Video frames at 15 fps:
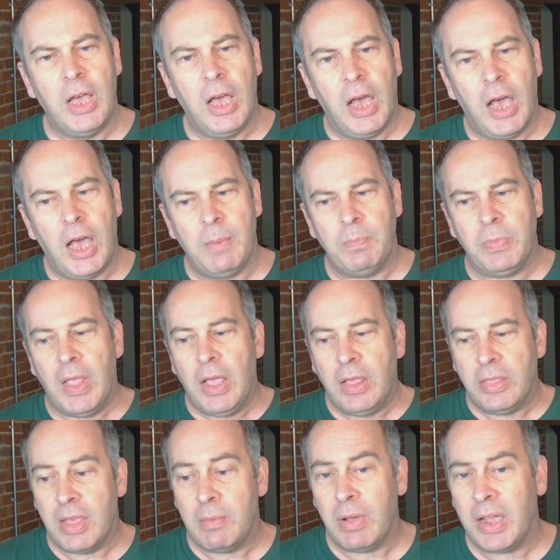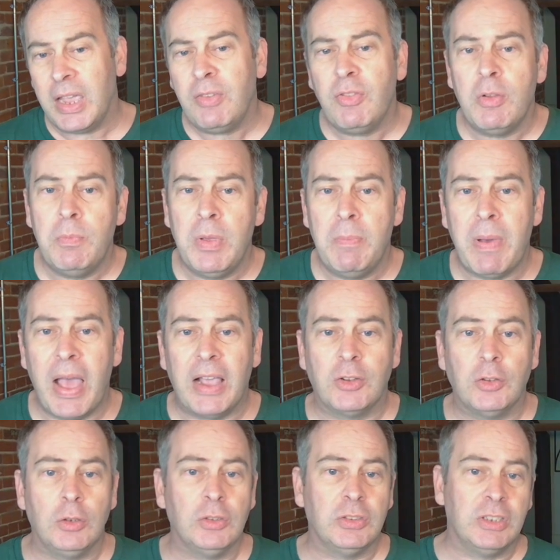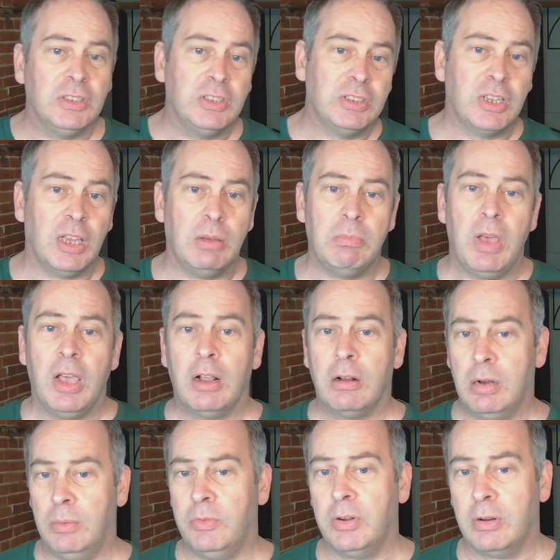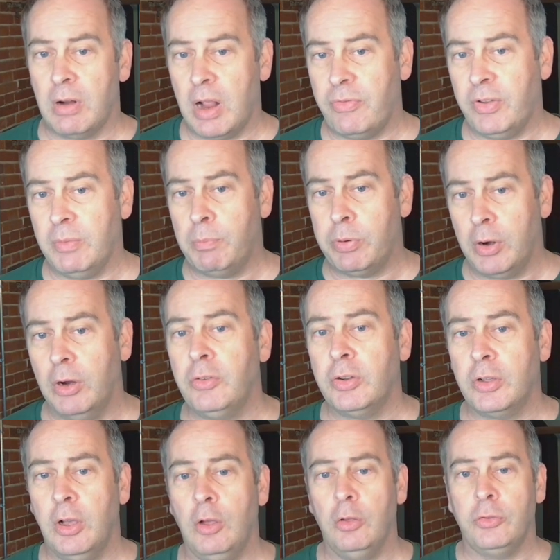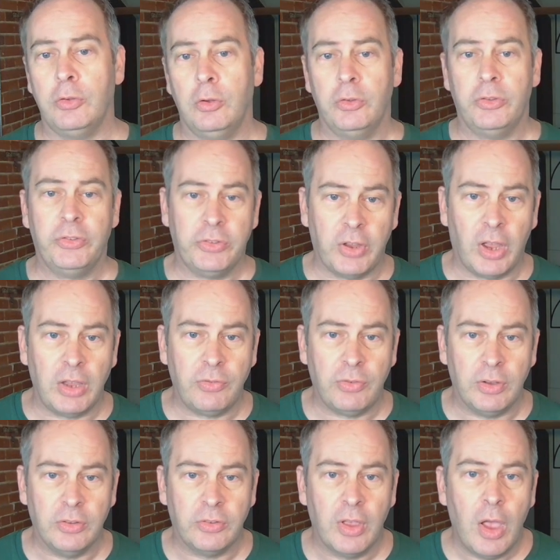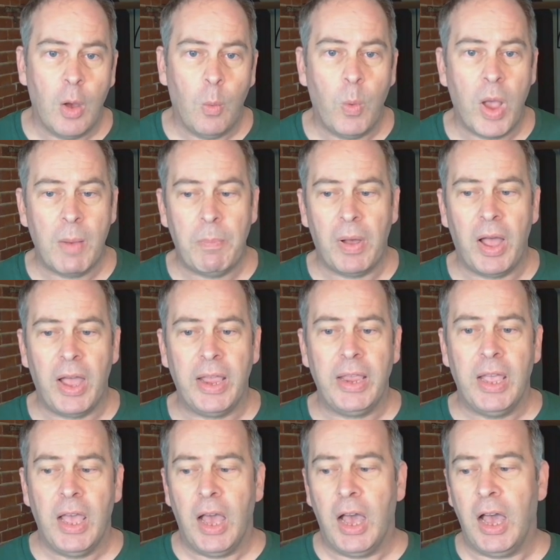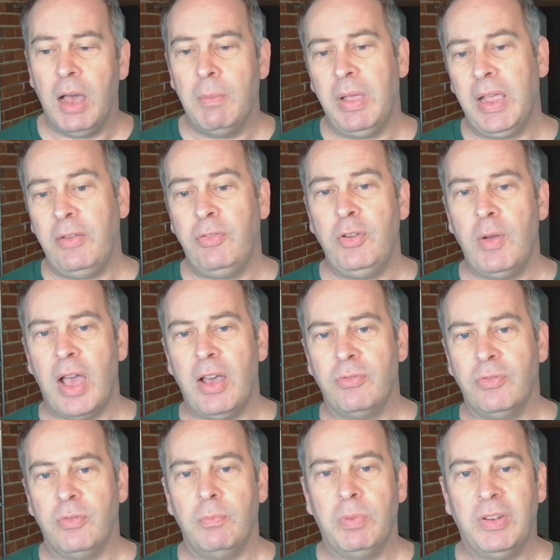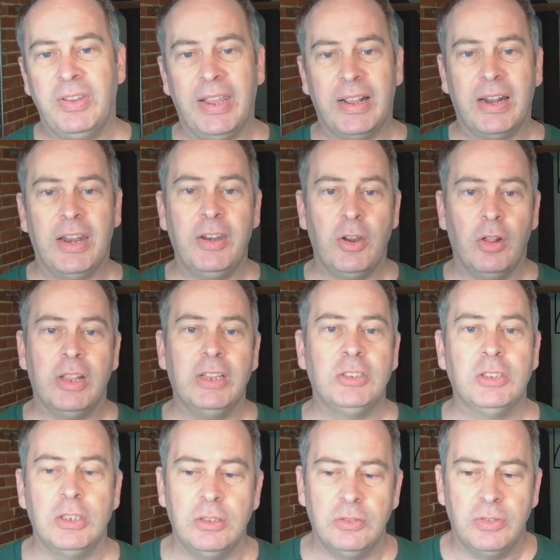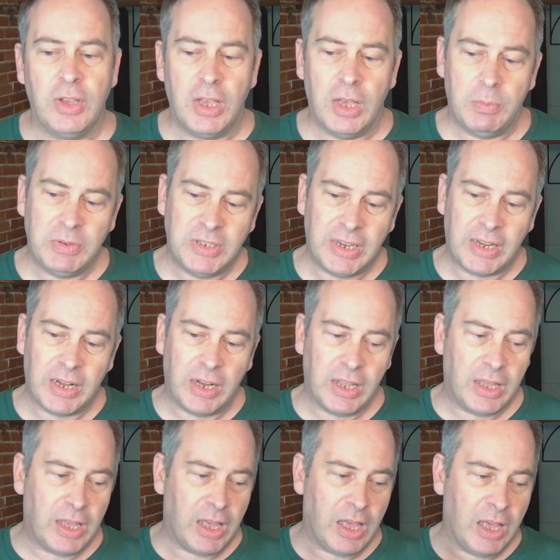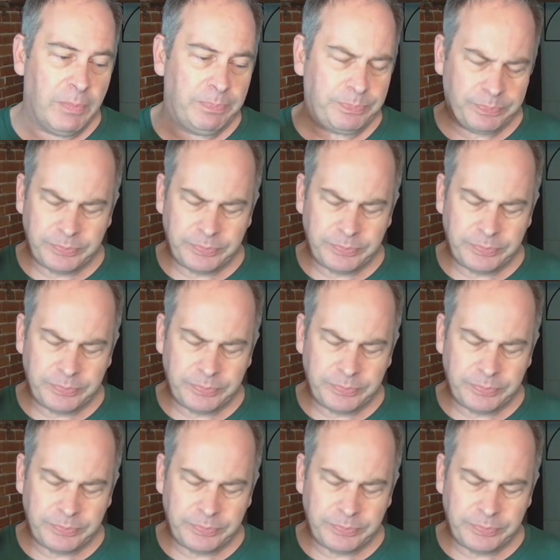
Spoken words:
There might even be backdoors in some cryptographic protocols or ciphers, whereby if you have particular knowledge of particular